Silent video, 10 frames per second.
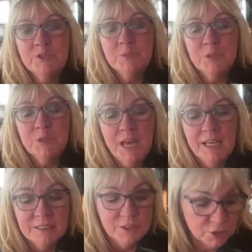much from you
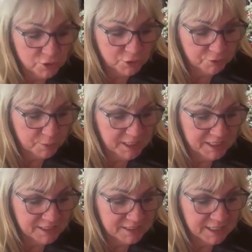guys as y'all do from
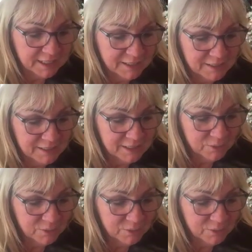us. And